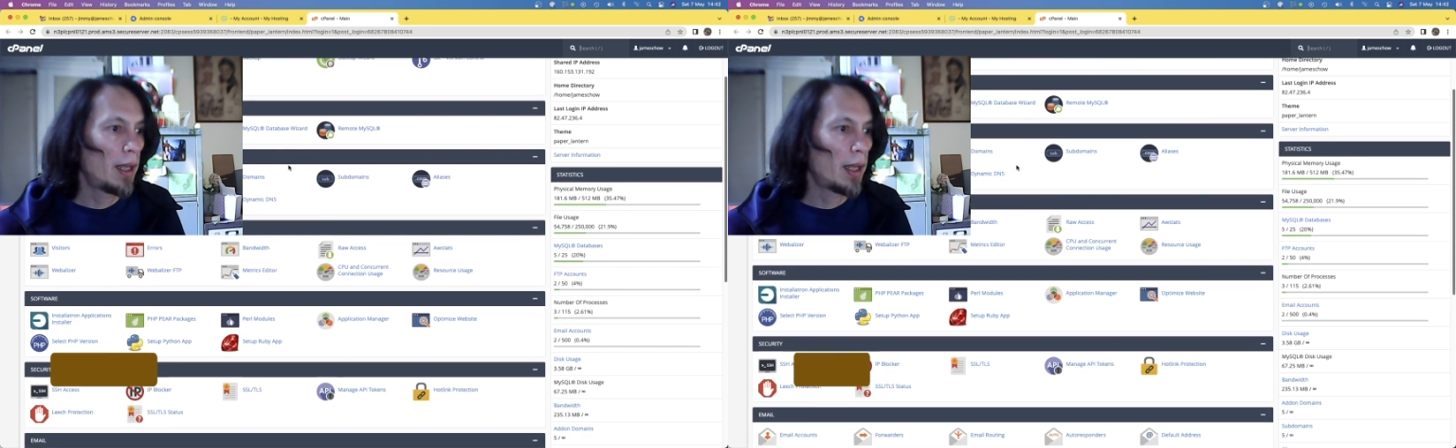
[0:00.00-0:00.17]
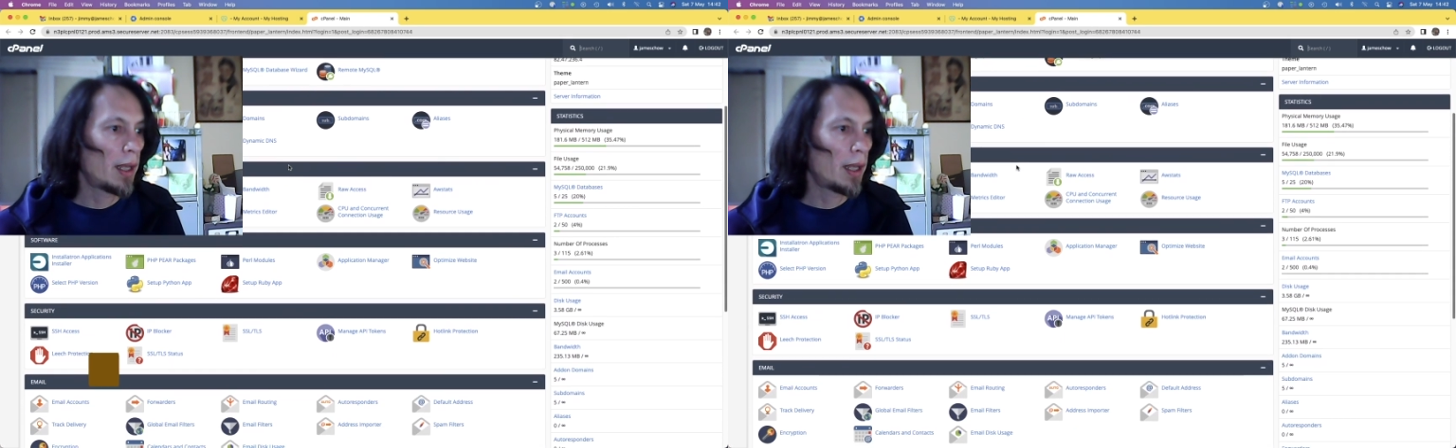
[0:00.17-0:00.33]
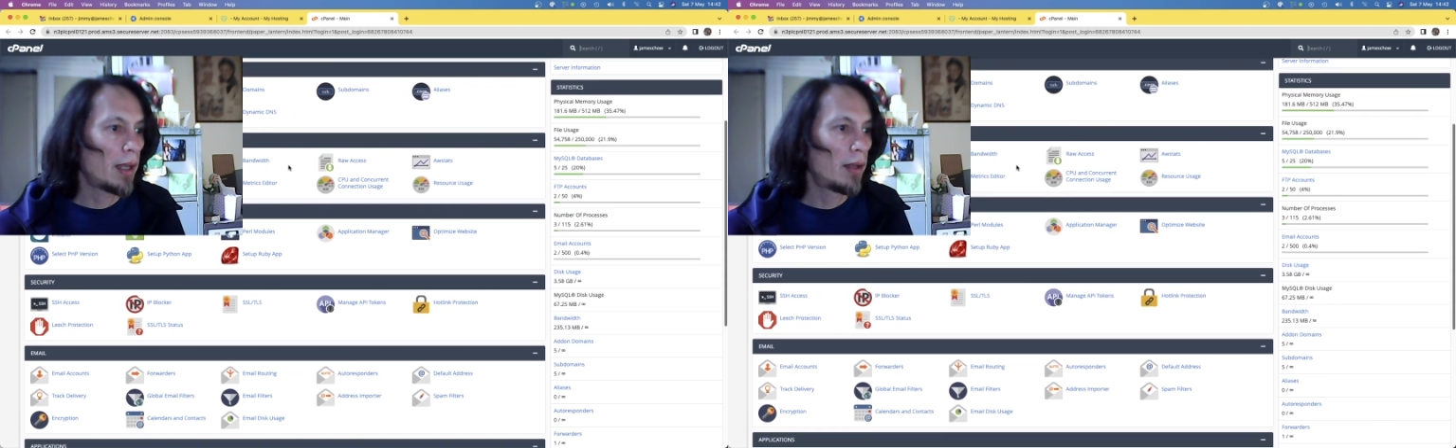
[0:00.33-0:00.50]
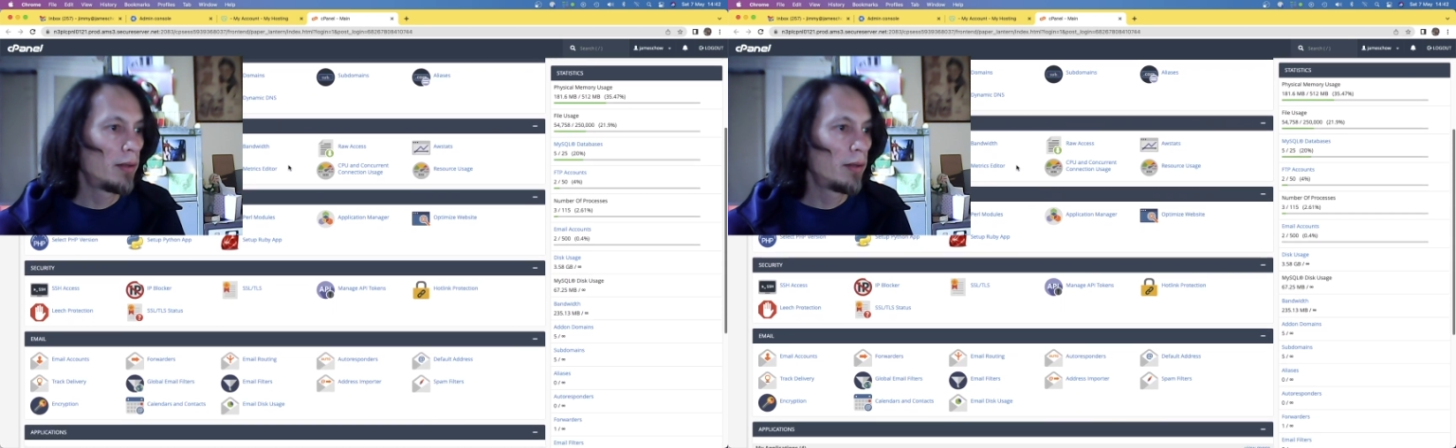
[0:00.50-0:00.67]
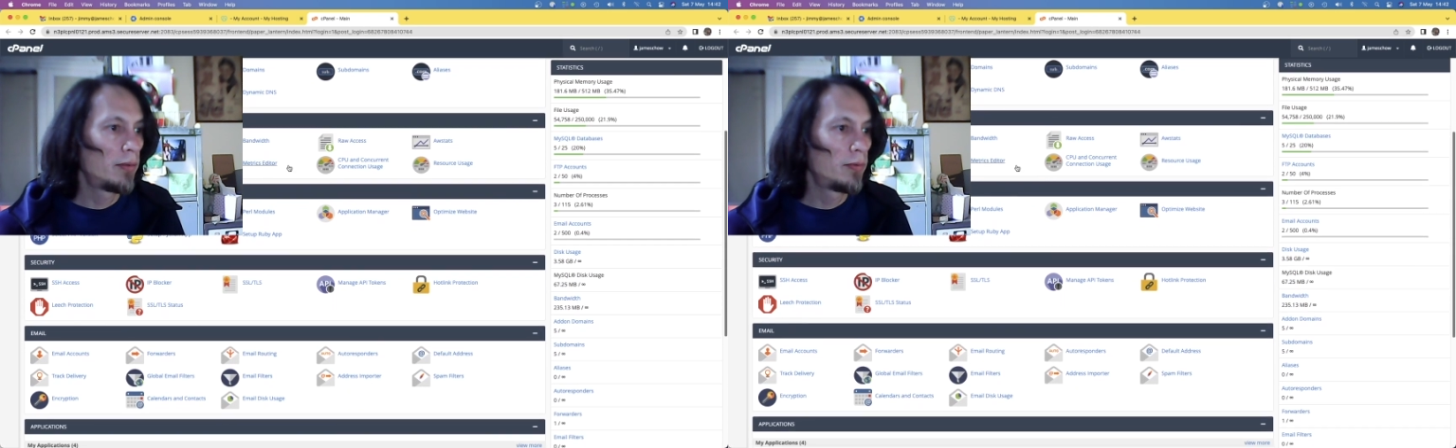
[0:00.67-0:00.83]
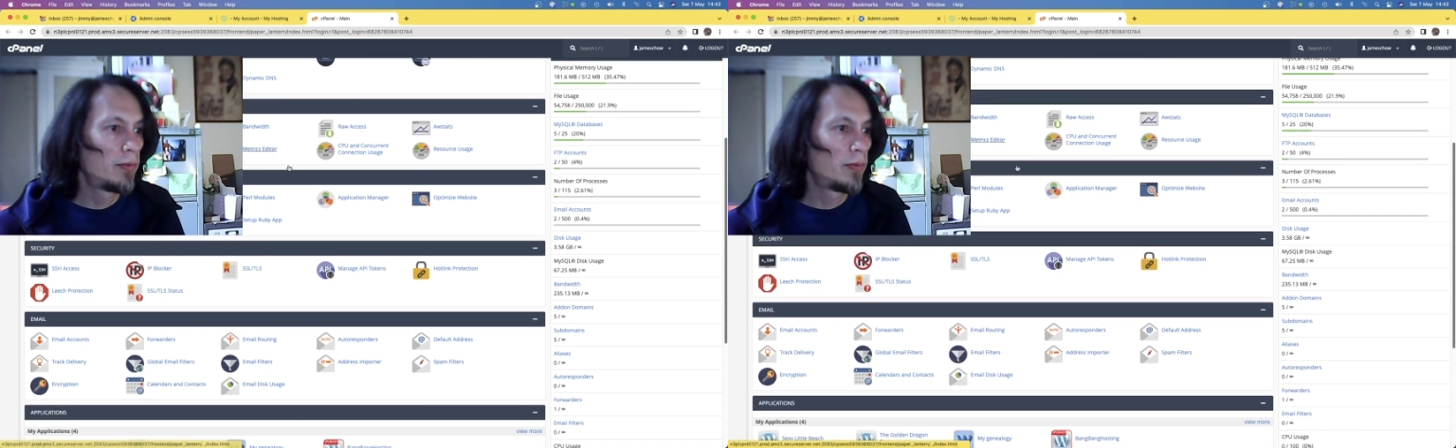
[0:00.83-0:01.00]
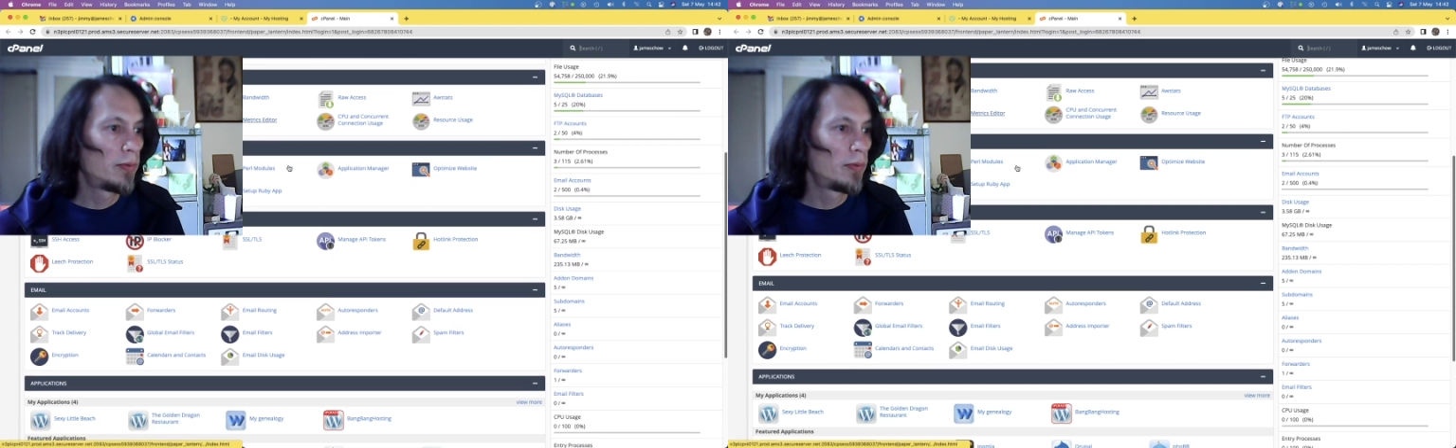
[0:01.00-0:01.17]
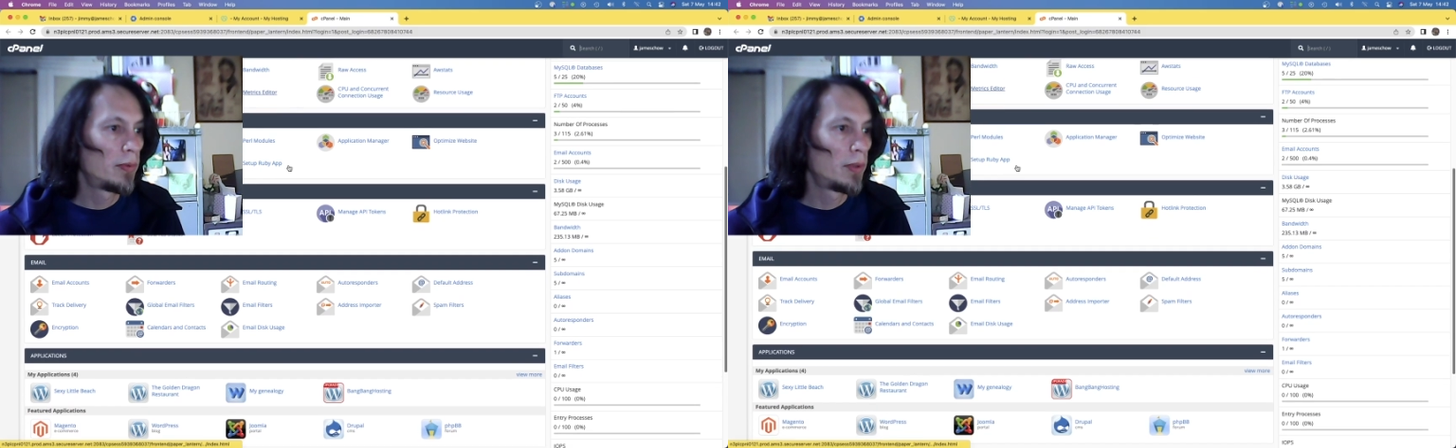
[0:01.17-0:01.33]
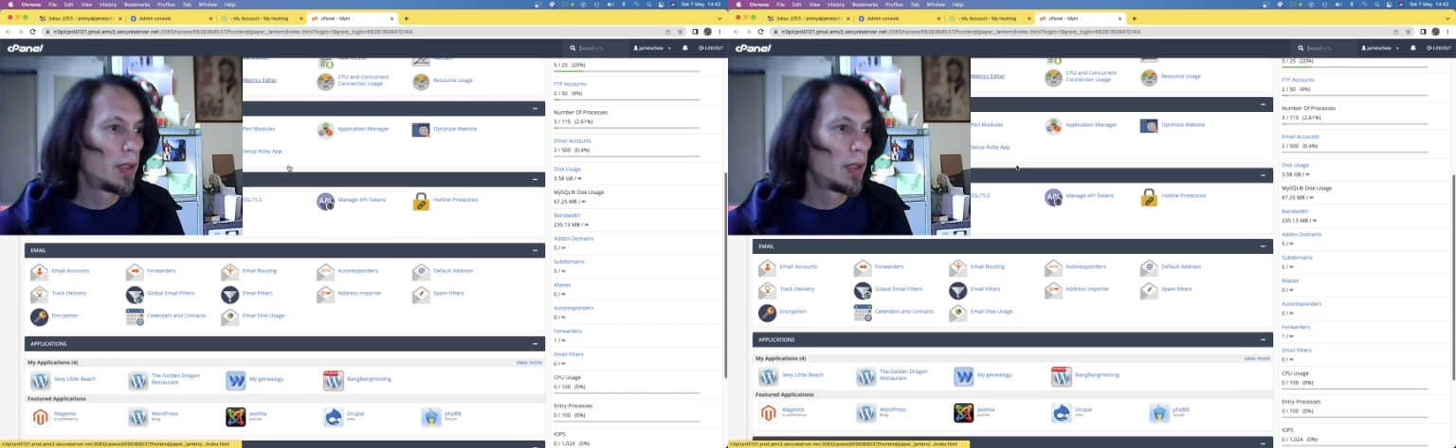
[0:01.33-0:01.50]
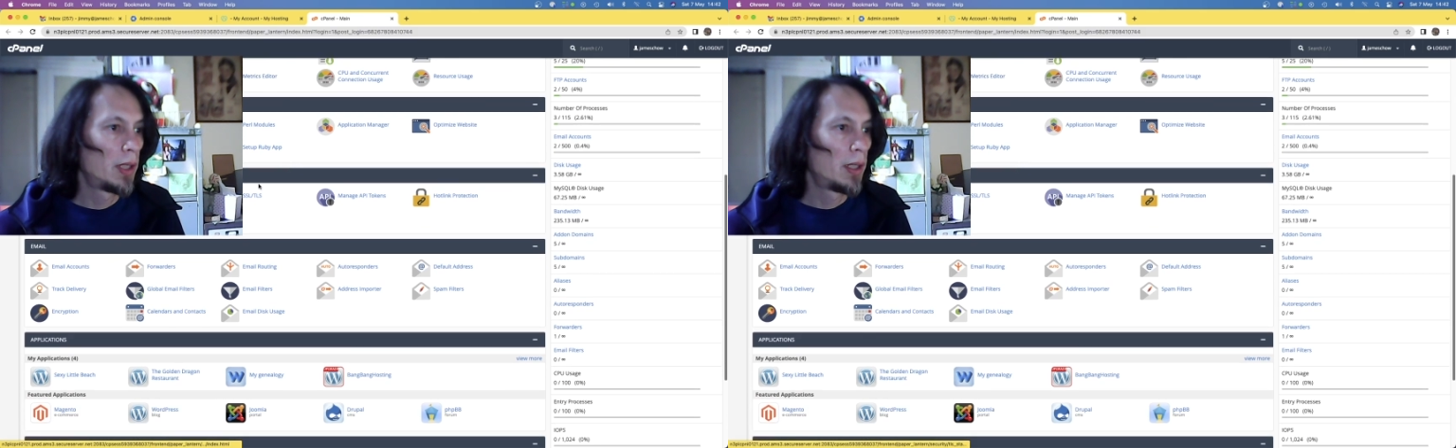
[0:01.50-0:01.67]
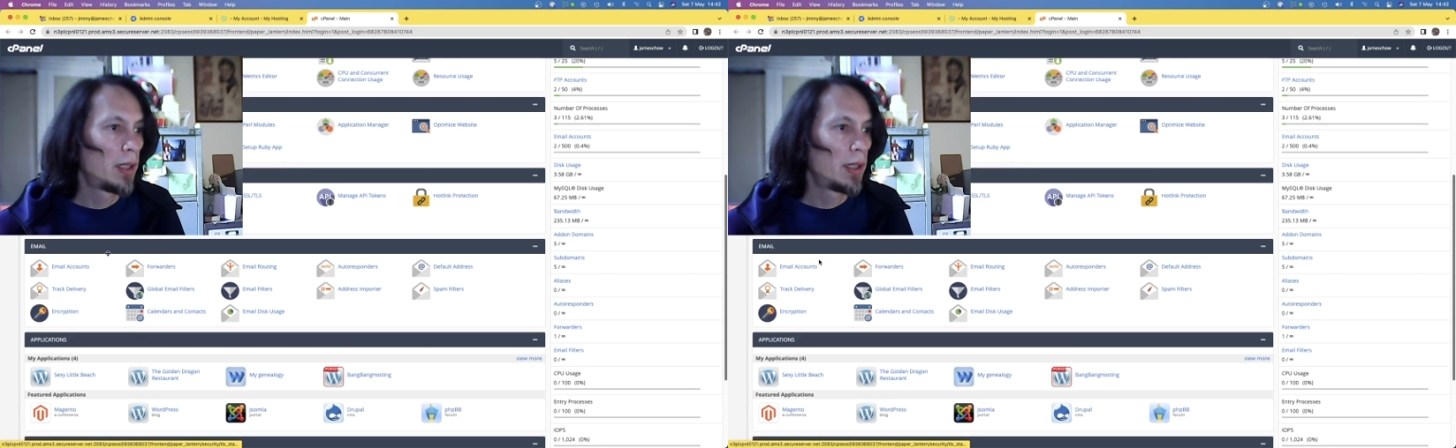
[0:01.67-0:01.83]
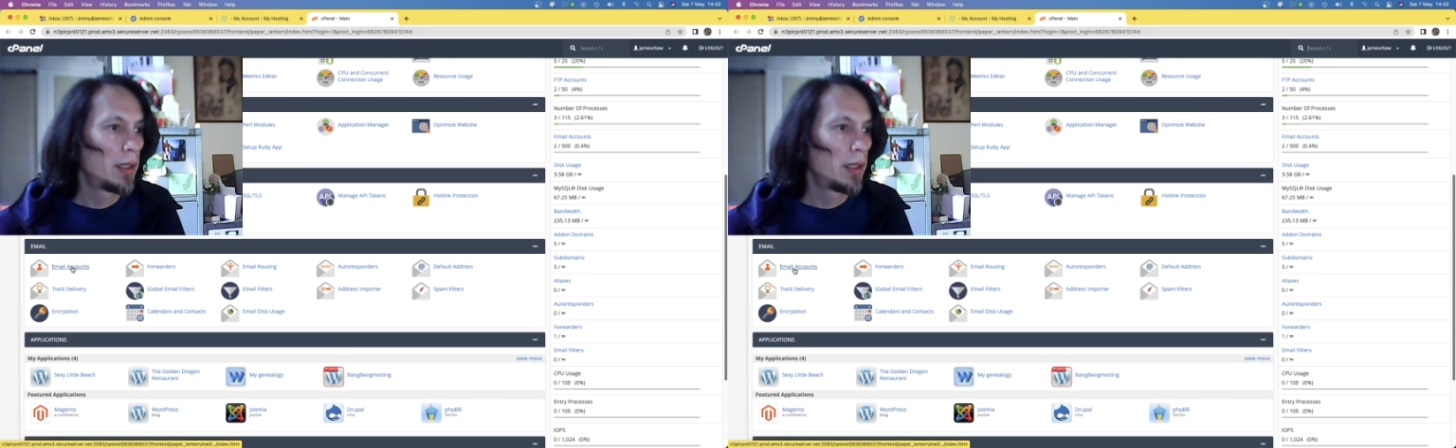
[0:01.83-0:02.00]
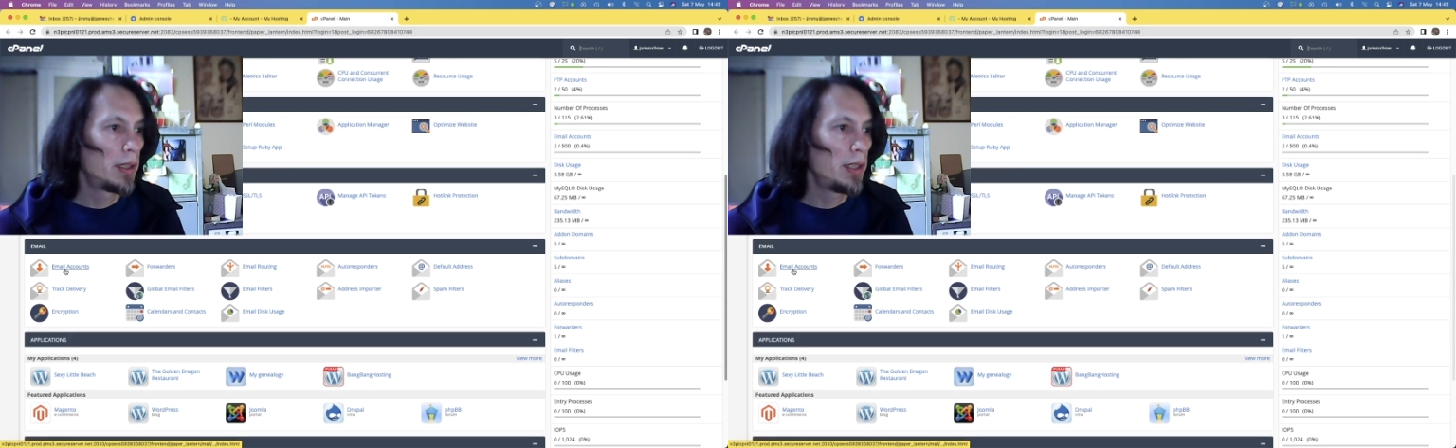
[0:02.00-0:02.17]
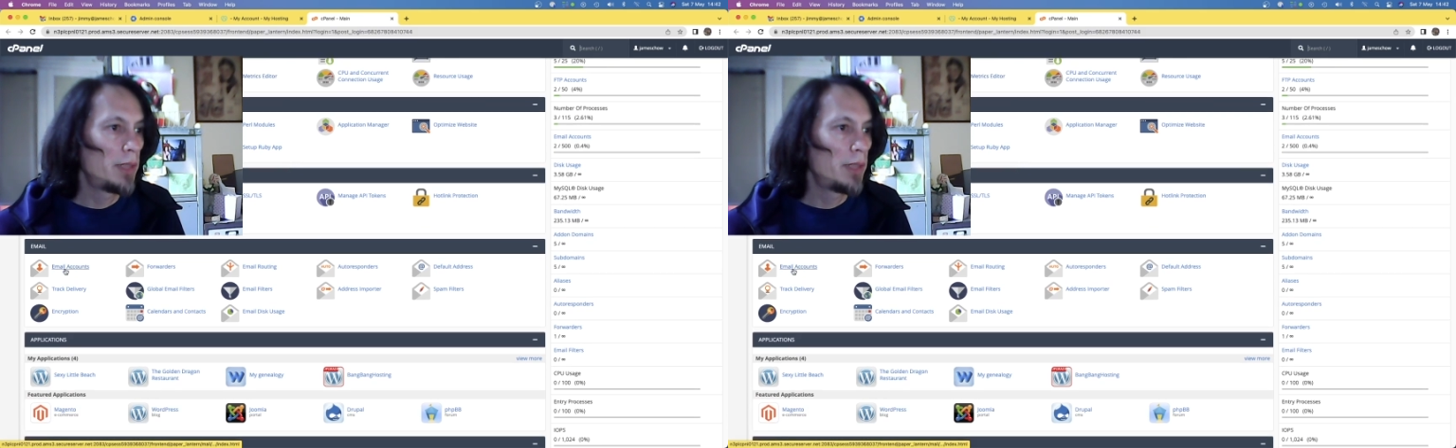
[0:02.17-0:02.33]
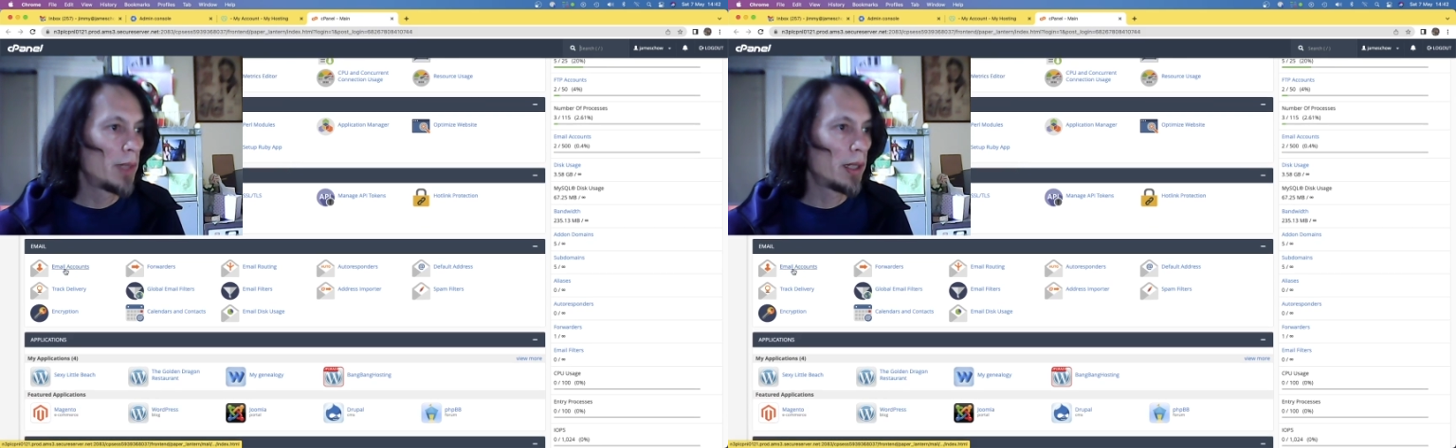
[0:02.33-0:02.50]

have email